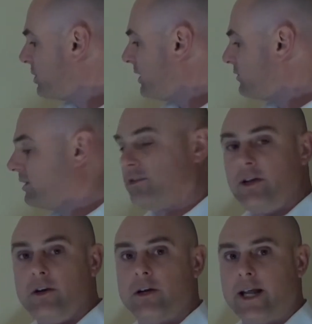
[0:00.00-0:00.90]
process
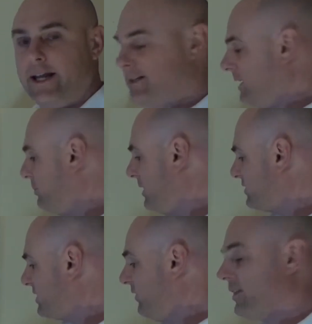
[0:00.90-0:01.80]
here, an ATP
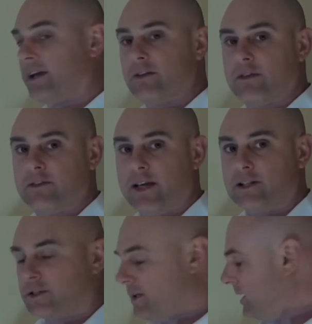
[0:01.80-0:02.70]
synthase. It's
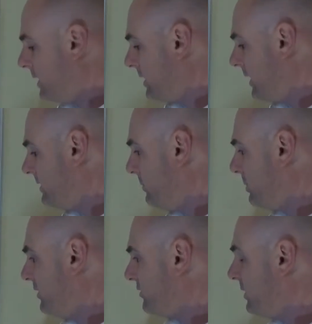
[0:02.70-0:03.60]
actually needed an
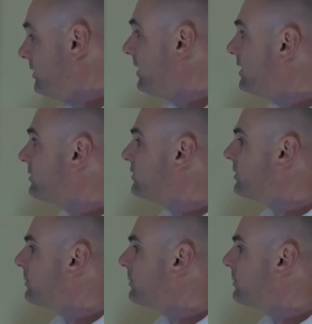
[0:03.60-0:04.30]
ATP synthase.